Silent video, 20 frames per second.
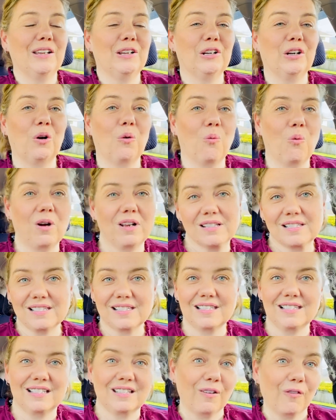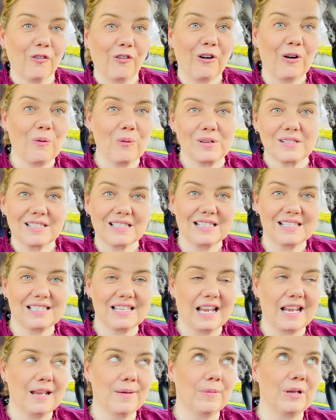You know, what's different? What's the
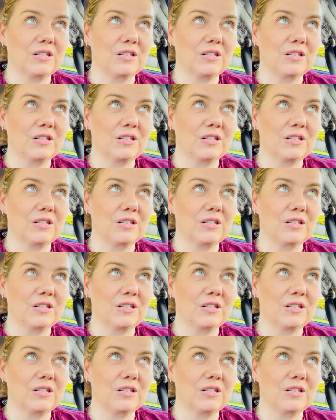same?